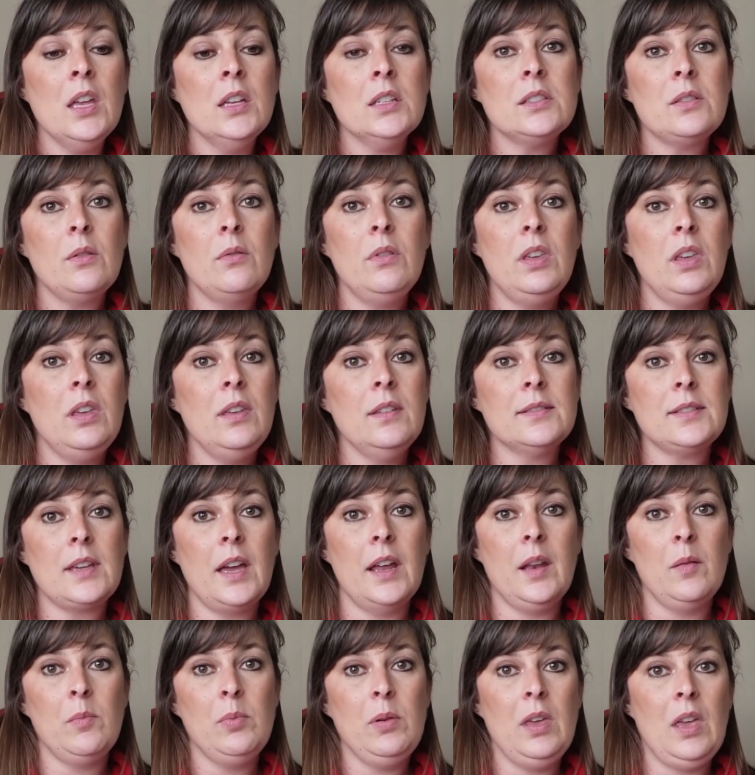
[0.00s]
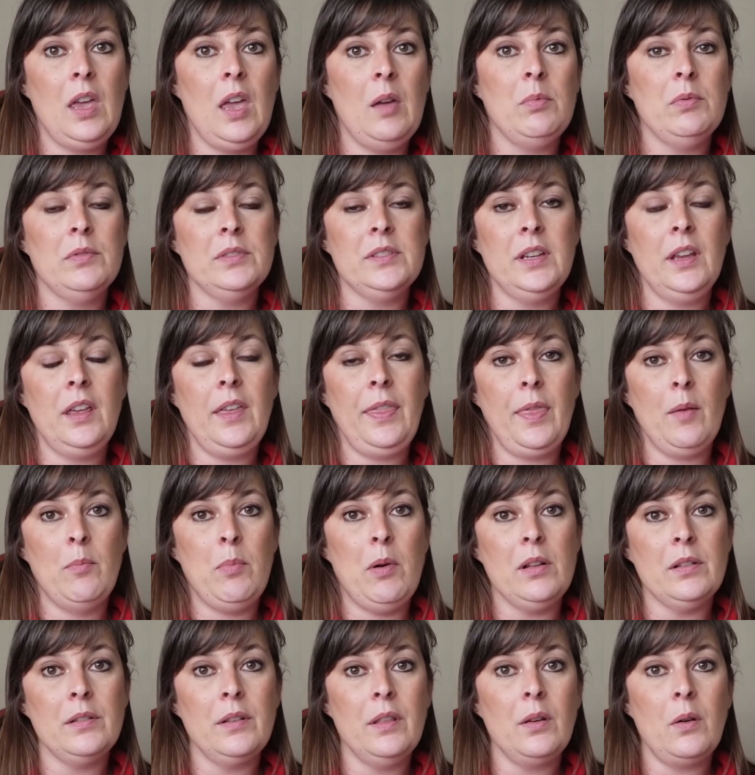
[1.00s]
So he's got to be able to get the
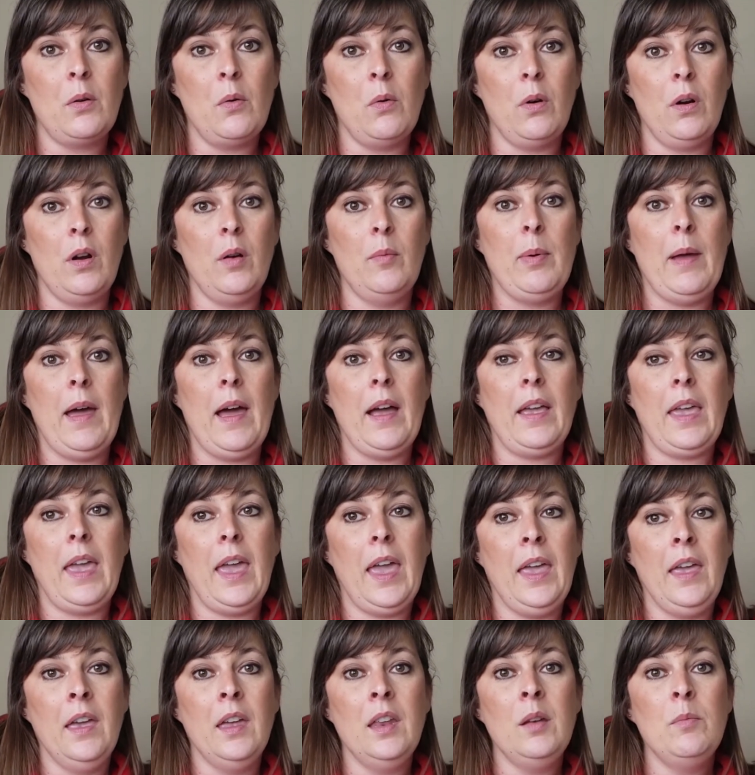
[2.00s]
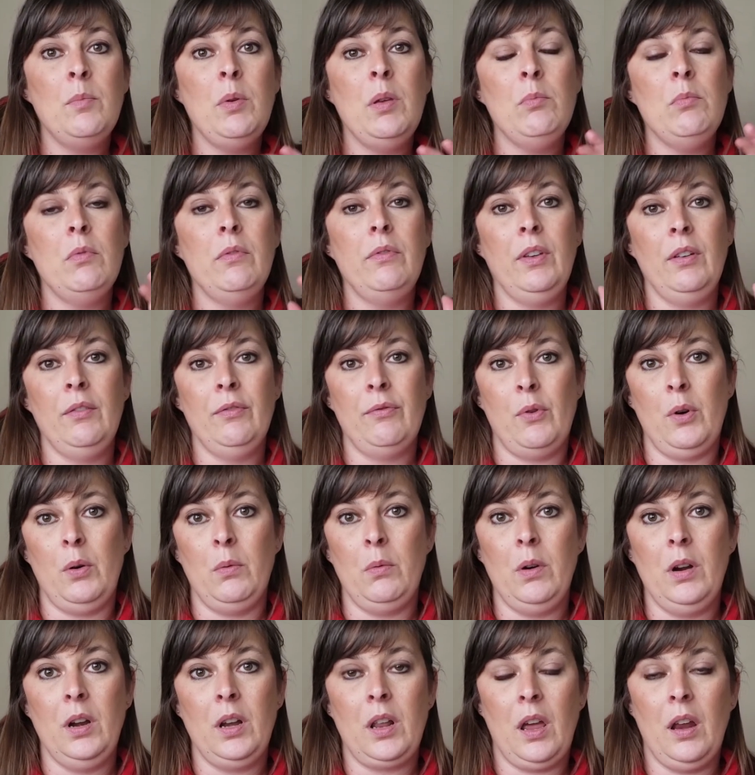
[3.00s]
ball to the quarterback and be moving
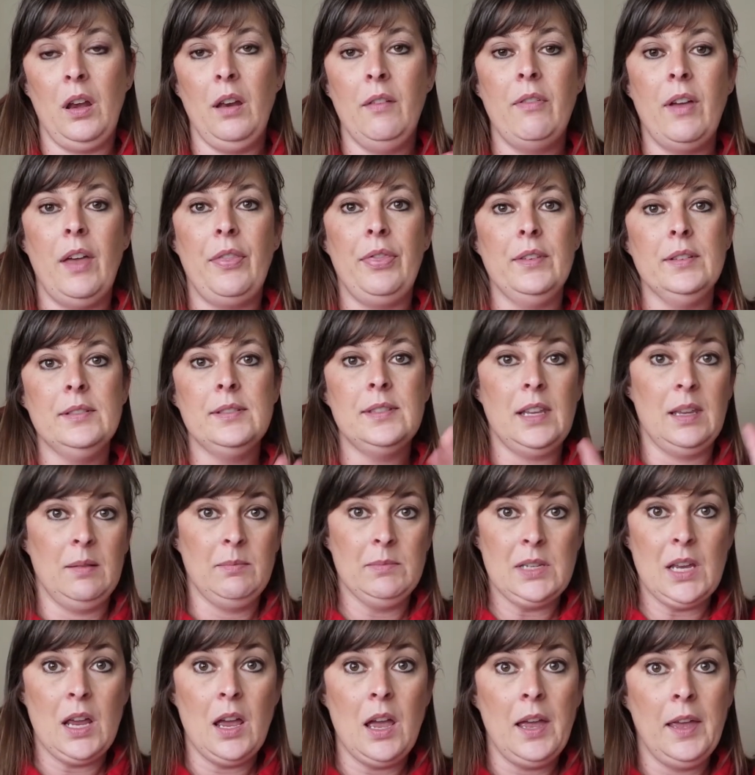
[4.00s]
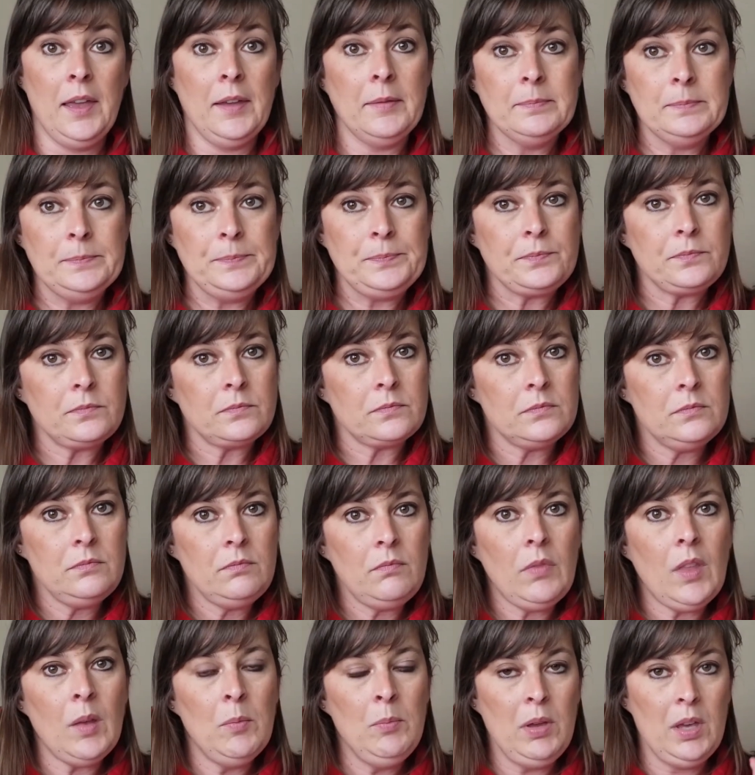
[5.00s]
forward kind of at the same time,
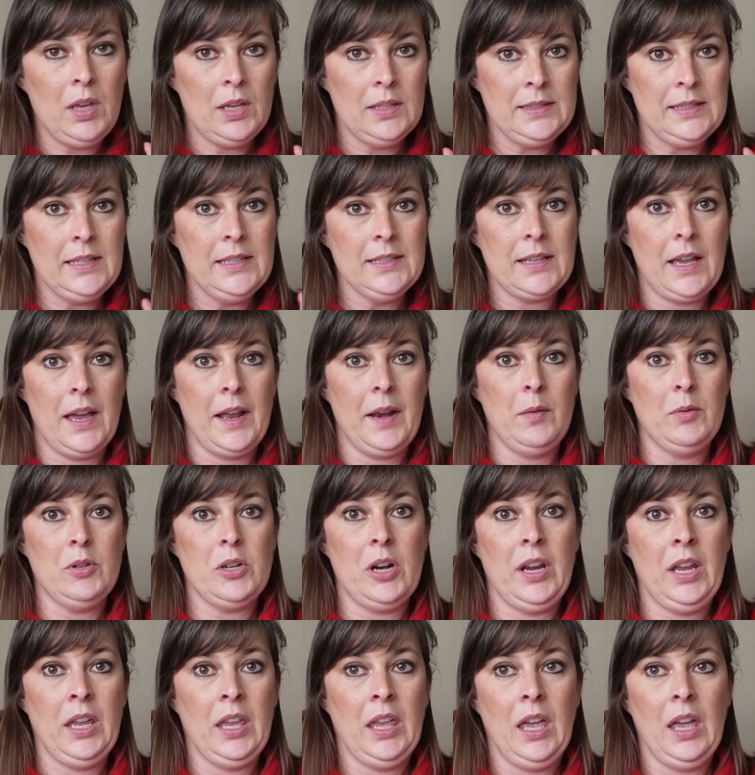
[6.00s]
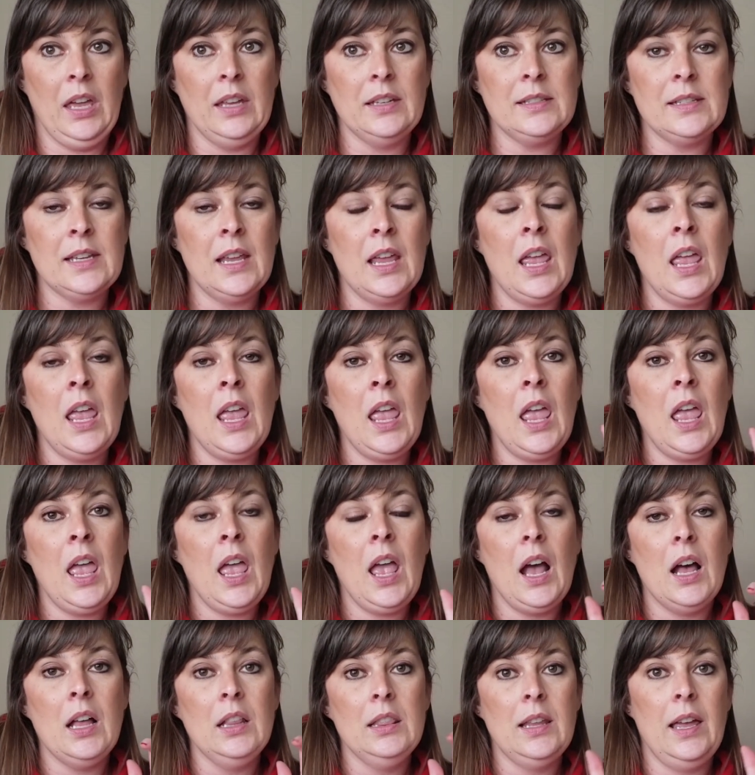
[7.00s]
because he's got to try and get
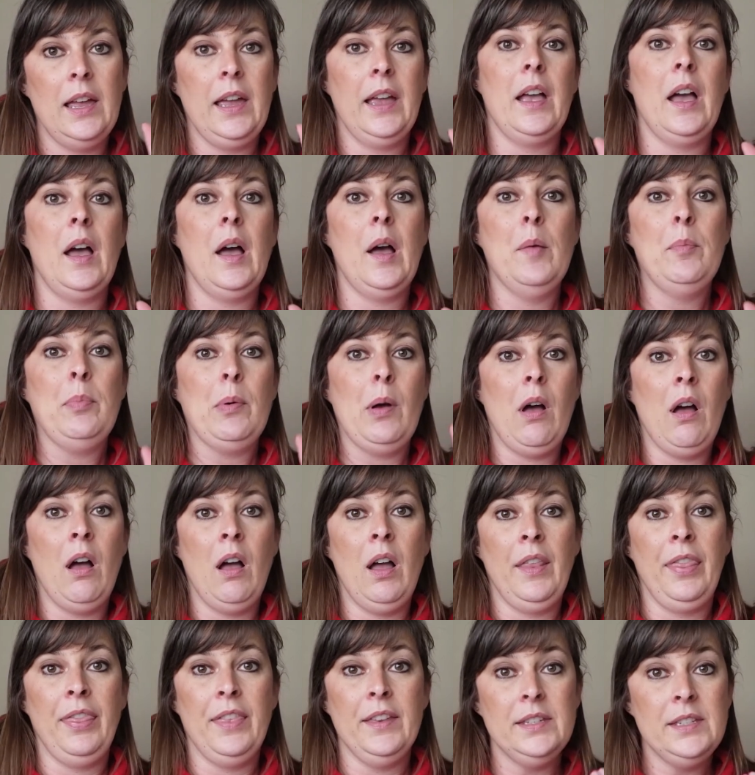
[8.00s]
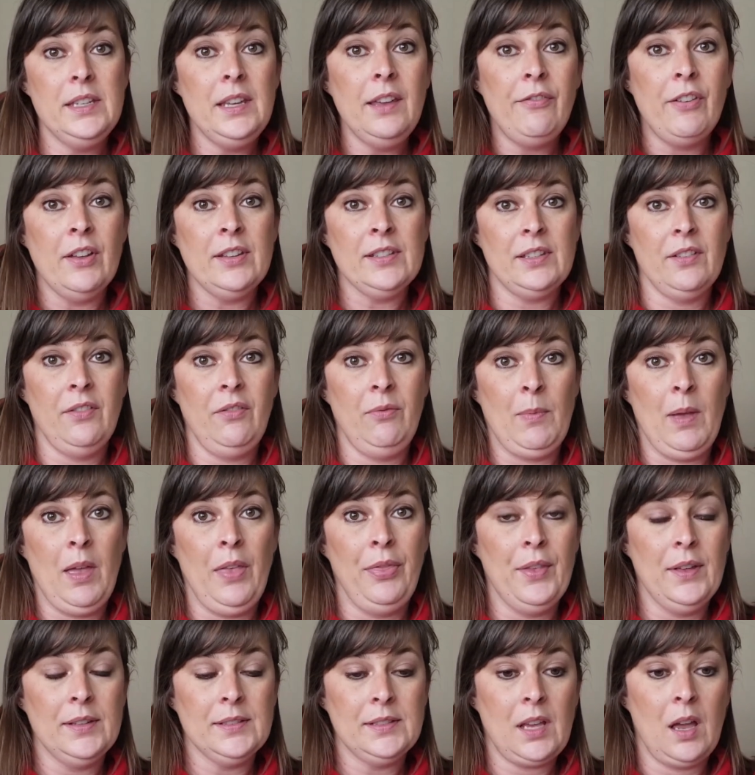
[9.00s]
a leg up on the defensive
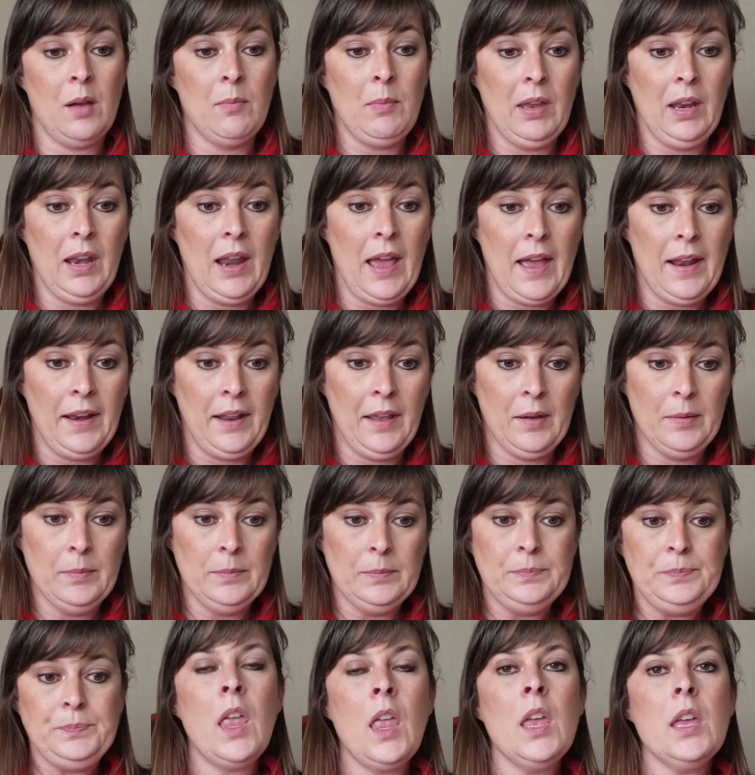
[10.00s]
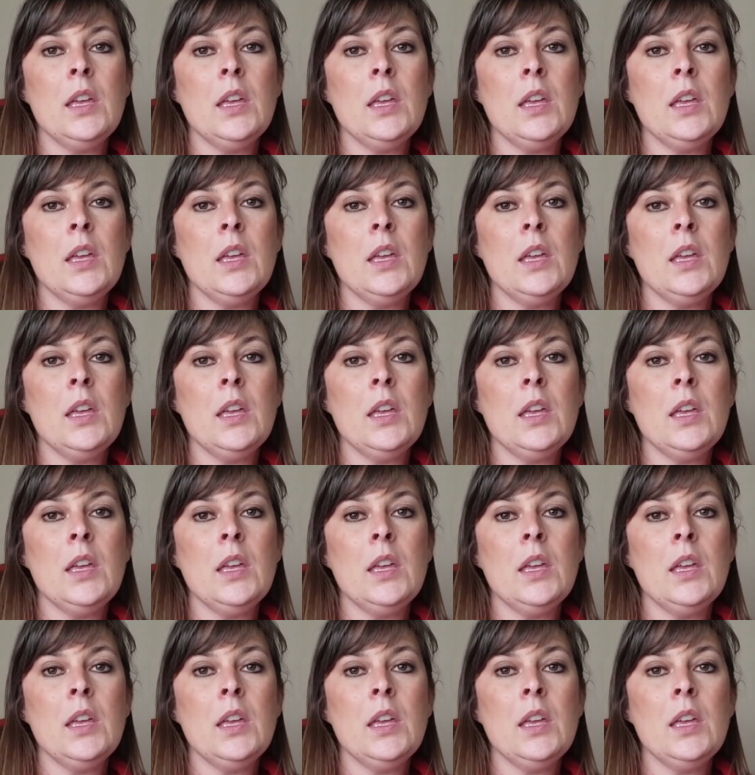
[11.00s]
man that's coming at him.